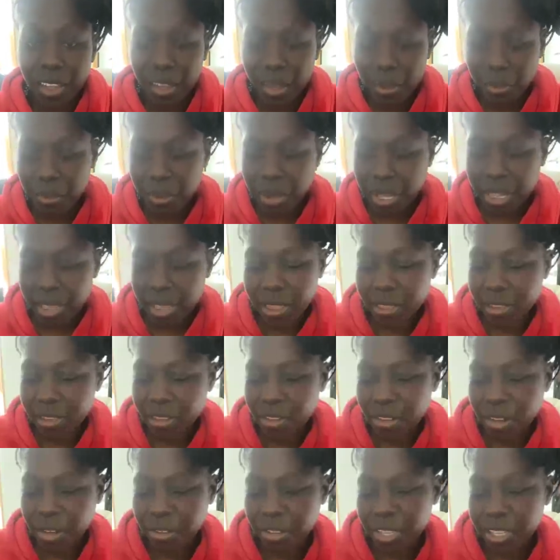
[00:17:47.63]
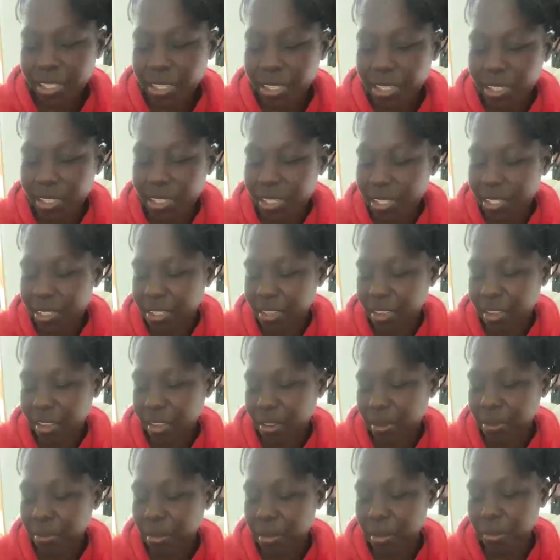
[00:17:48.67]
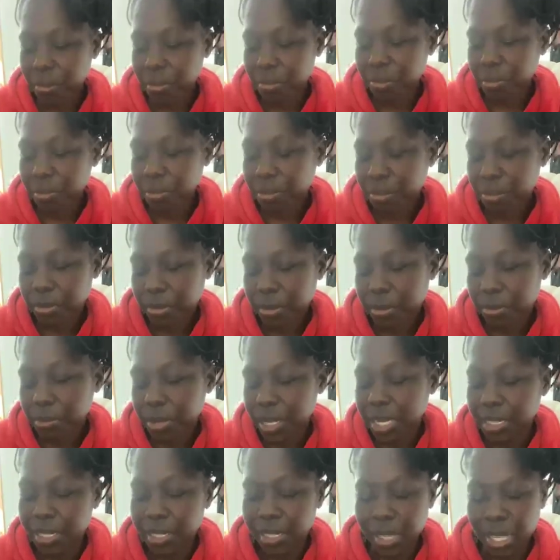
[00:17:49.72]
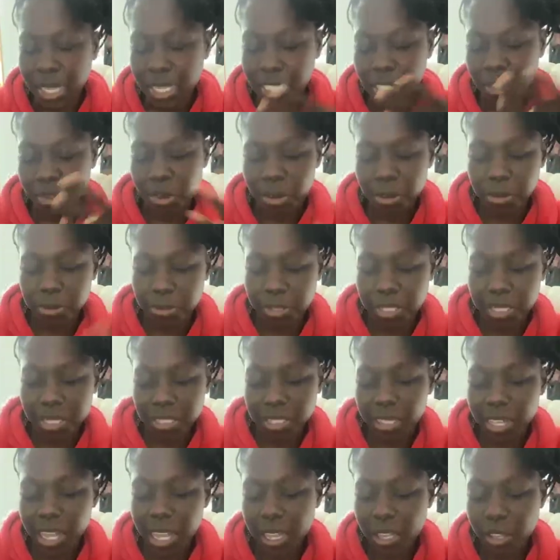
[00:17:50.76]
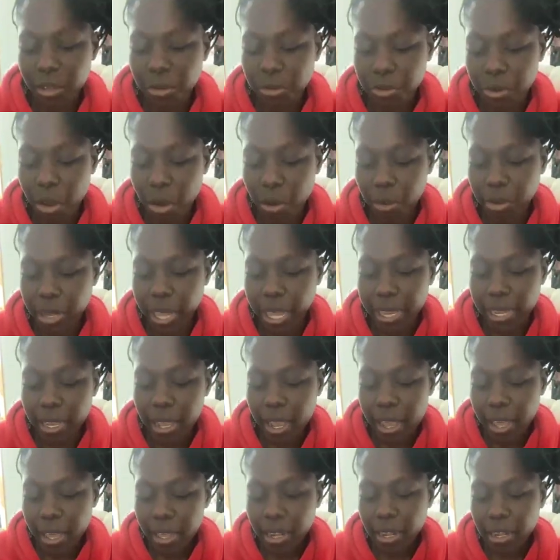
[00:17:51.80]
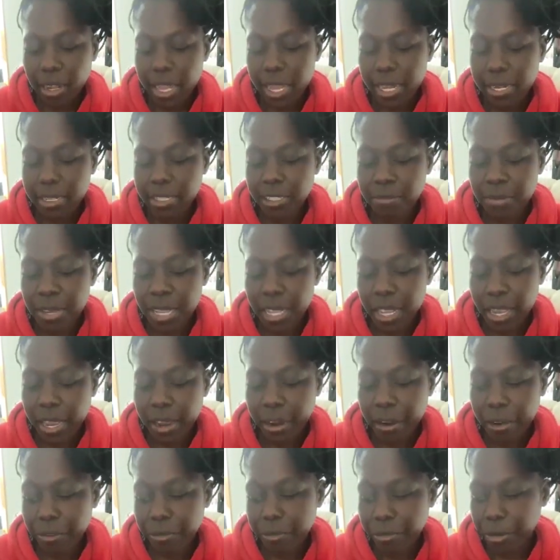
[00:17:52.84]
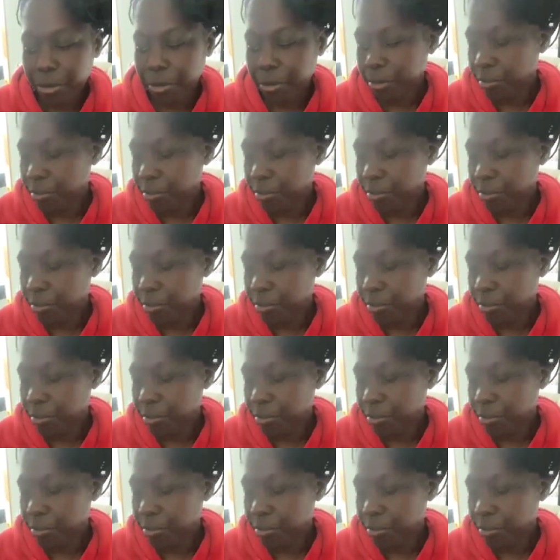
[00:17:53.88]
But, you know, this is just me, you know, just letting you know, like, ladies, be careful.